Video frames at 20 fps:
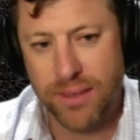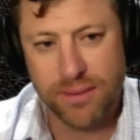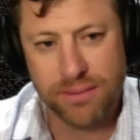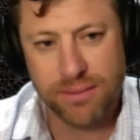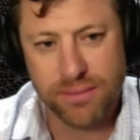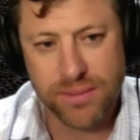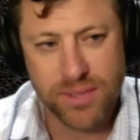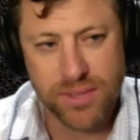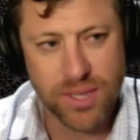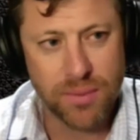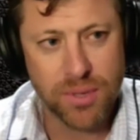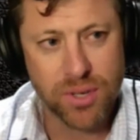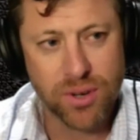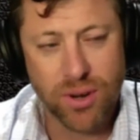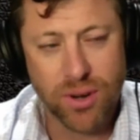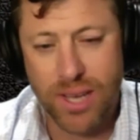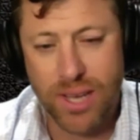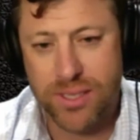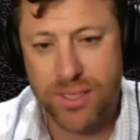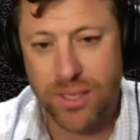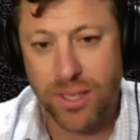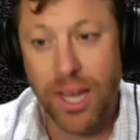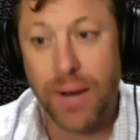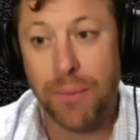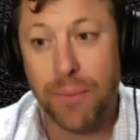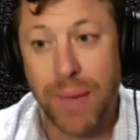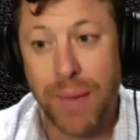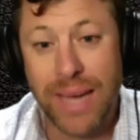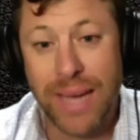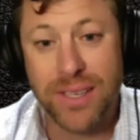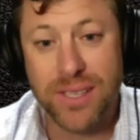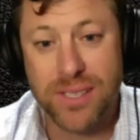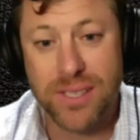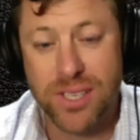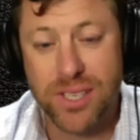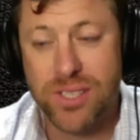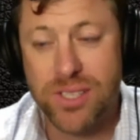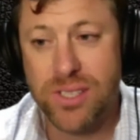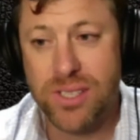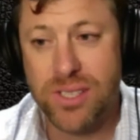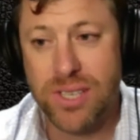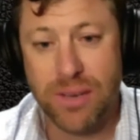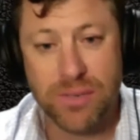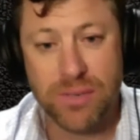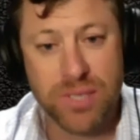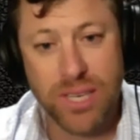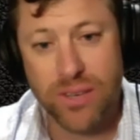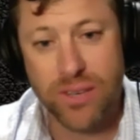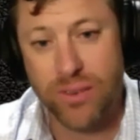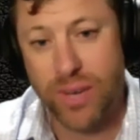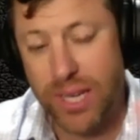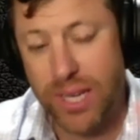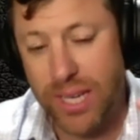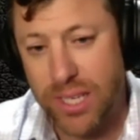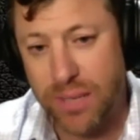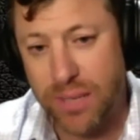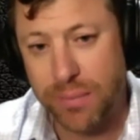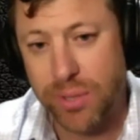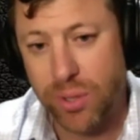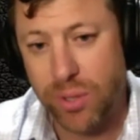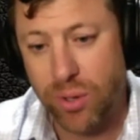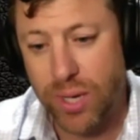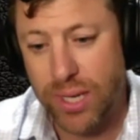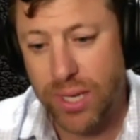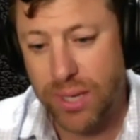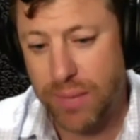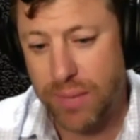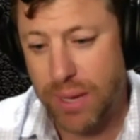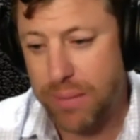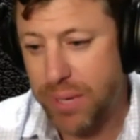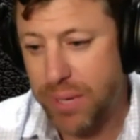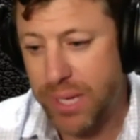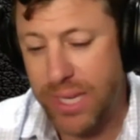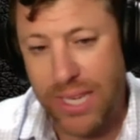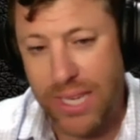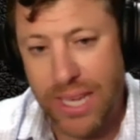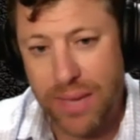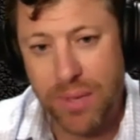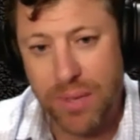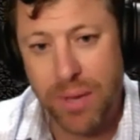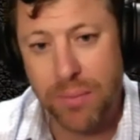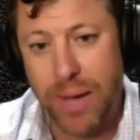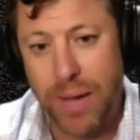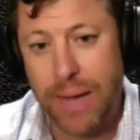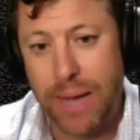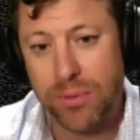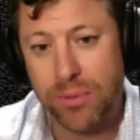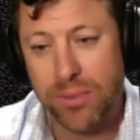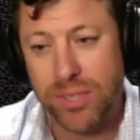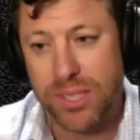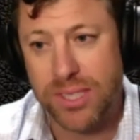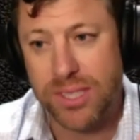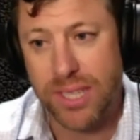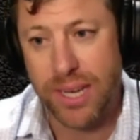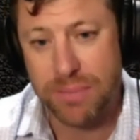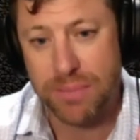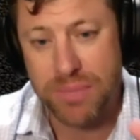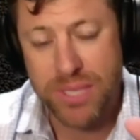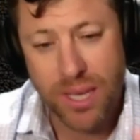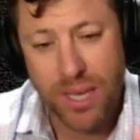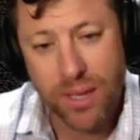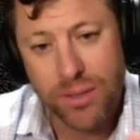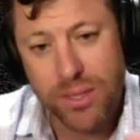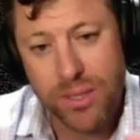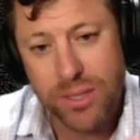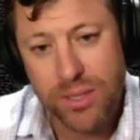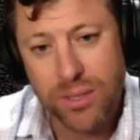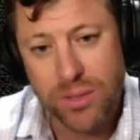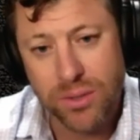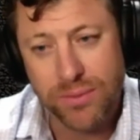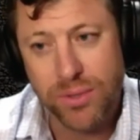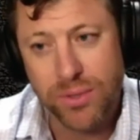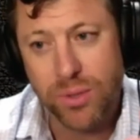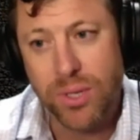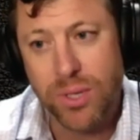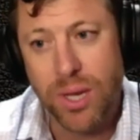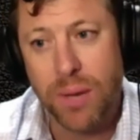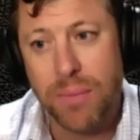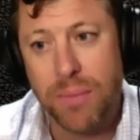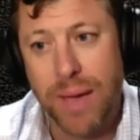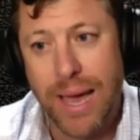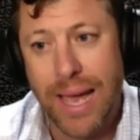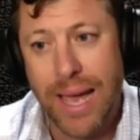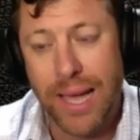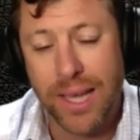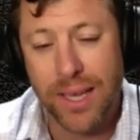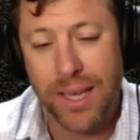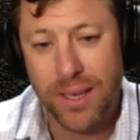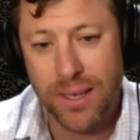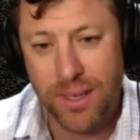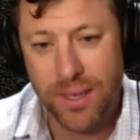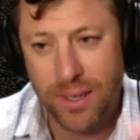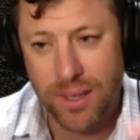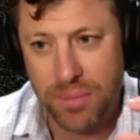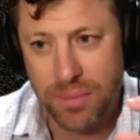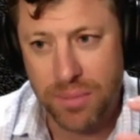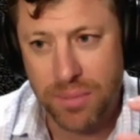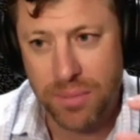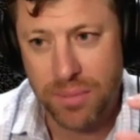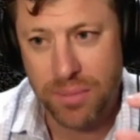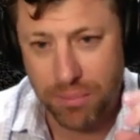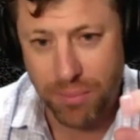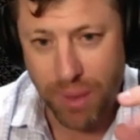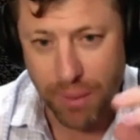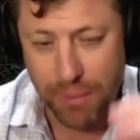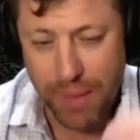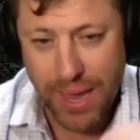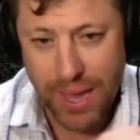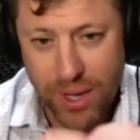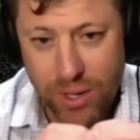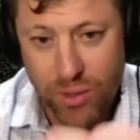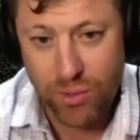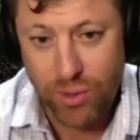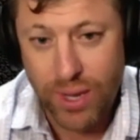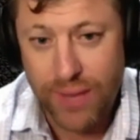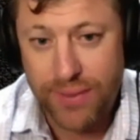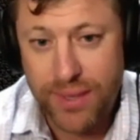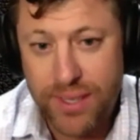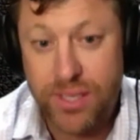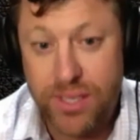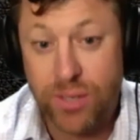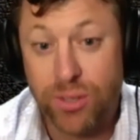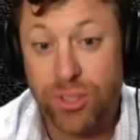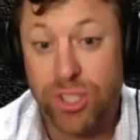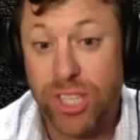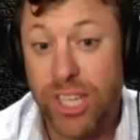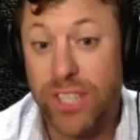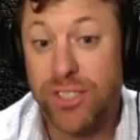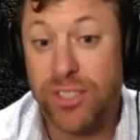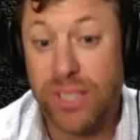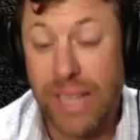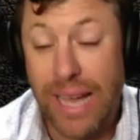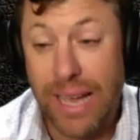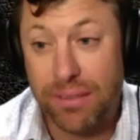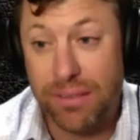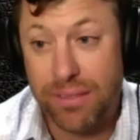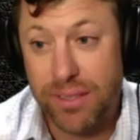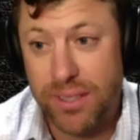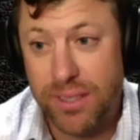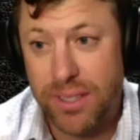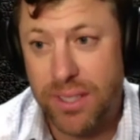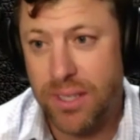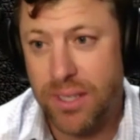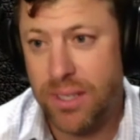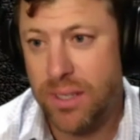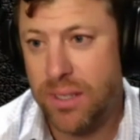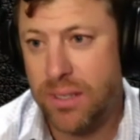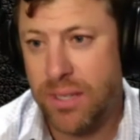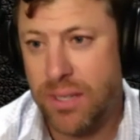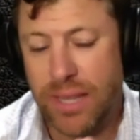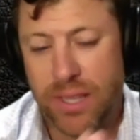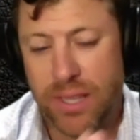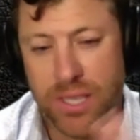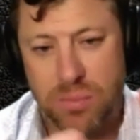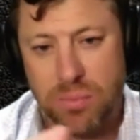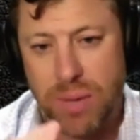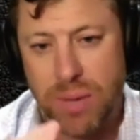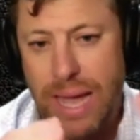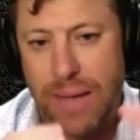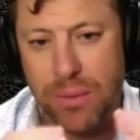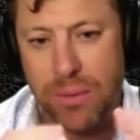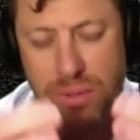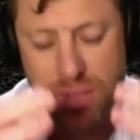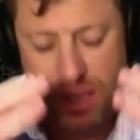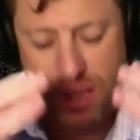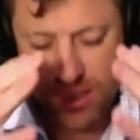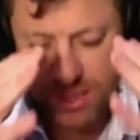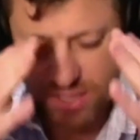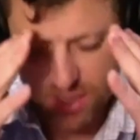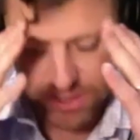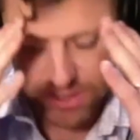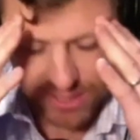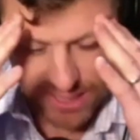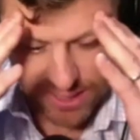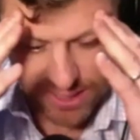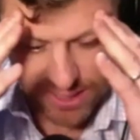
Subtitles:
come across a lot of bad decisions, and I was getting ready to get deployed, and my buddy gave me a Bible, and he said, I'm telling you, if you come back being a man who read this, it'll change your life. Wow. And this Bible thing, just like,